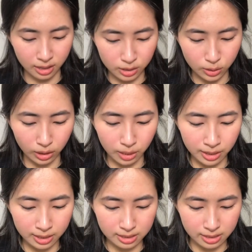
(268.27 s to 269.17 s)
So
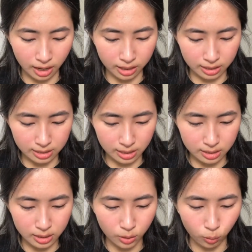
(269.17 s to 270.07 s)
limit does not
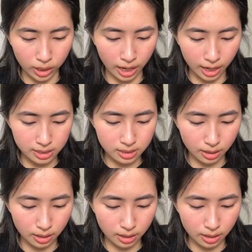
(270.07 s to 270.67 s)
exist when x